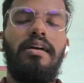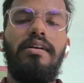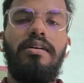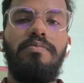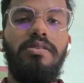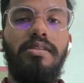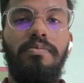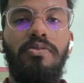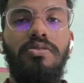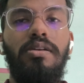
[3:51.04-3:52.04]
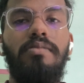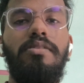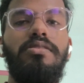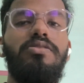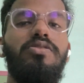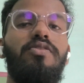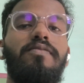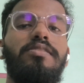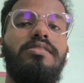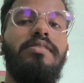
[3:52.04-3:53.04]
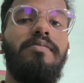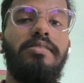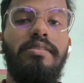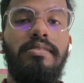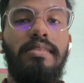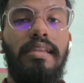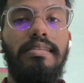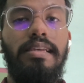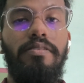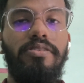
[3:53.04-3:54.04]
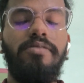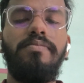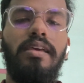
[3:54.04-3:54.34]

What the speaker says: are built upon the basis of HTML, CSS, and JavaScript,